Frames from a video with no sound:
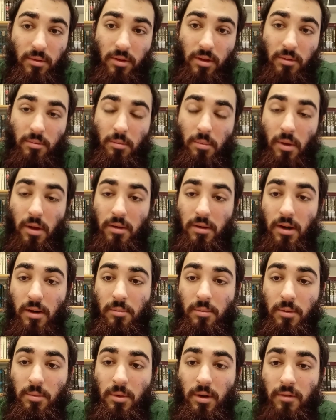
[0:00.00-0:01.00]
and now
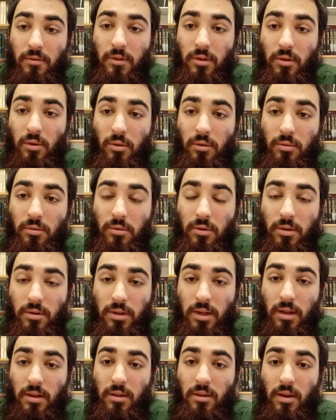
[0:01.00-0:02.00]
people have to go through their
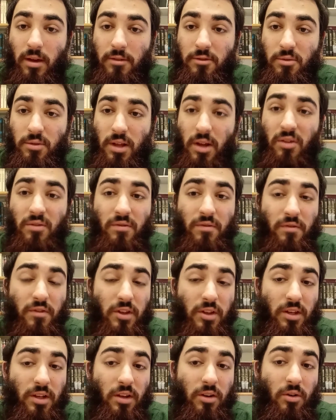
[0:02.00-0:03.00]
daily lives without
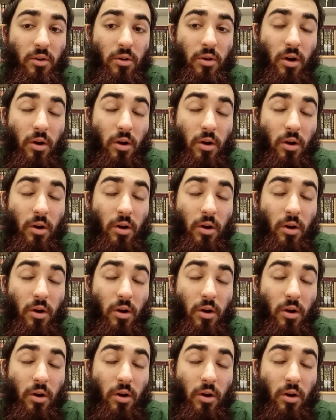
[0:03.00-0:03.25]
feeling